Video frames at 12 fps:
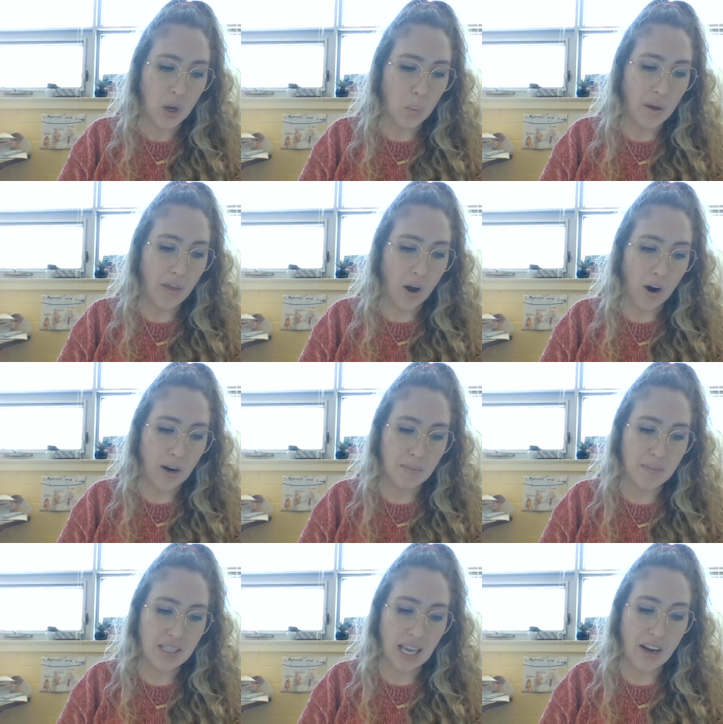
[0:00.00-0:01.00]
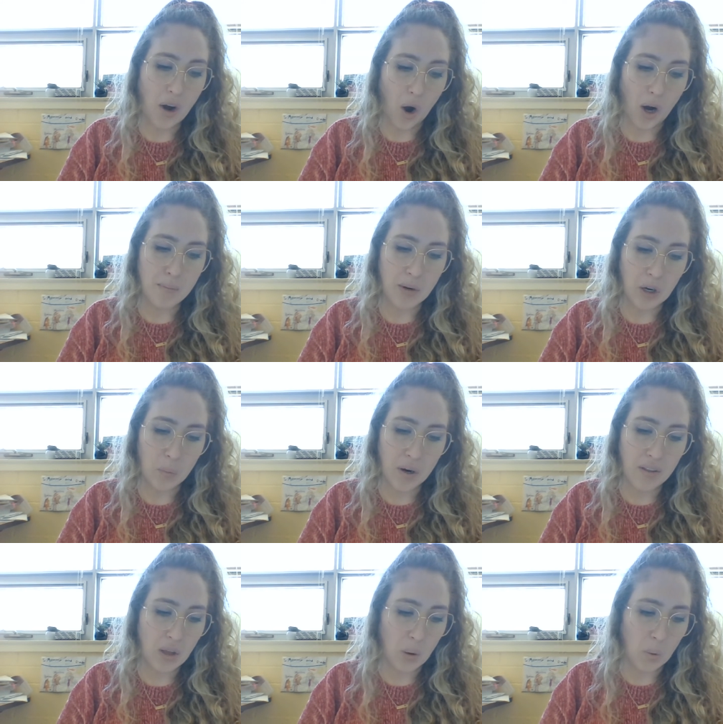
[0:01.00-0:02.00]
with arms and armor
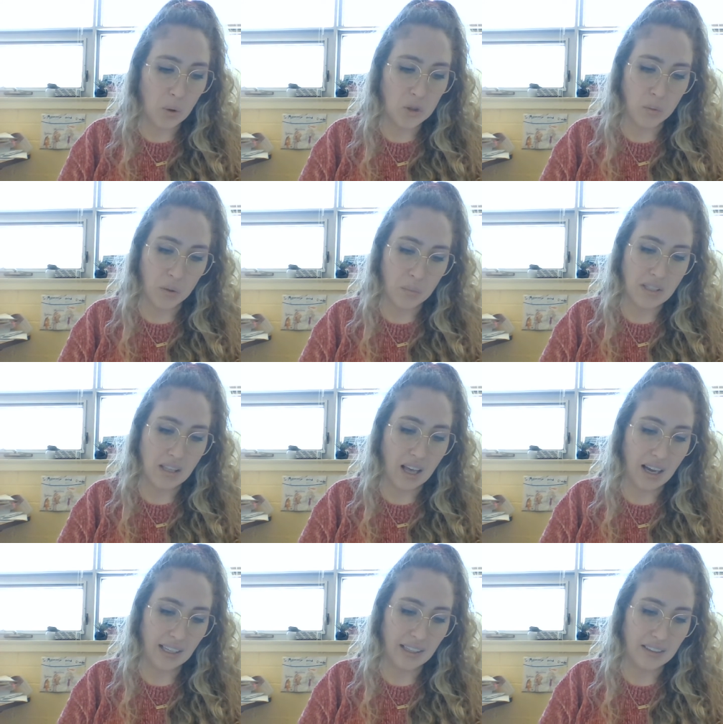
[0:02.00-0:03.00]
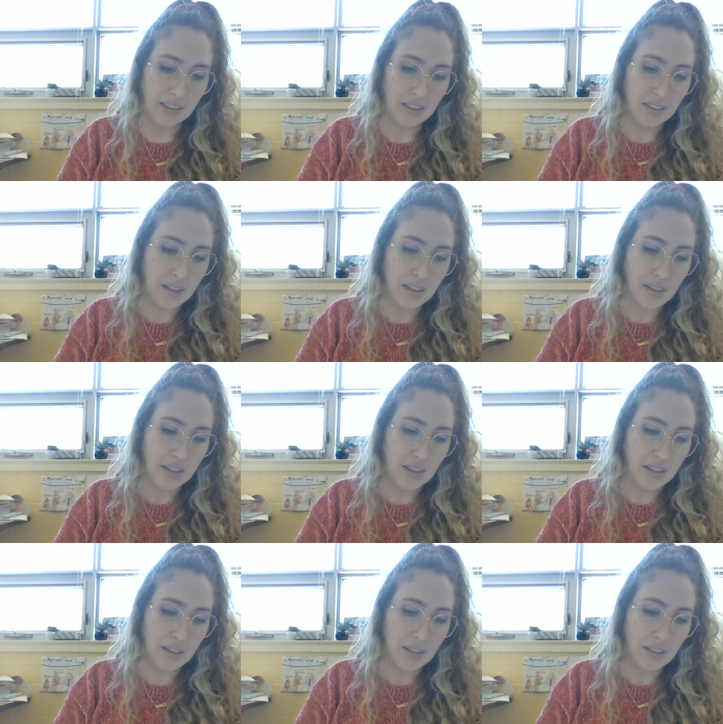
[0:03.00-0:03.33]
where the old one was lying.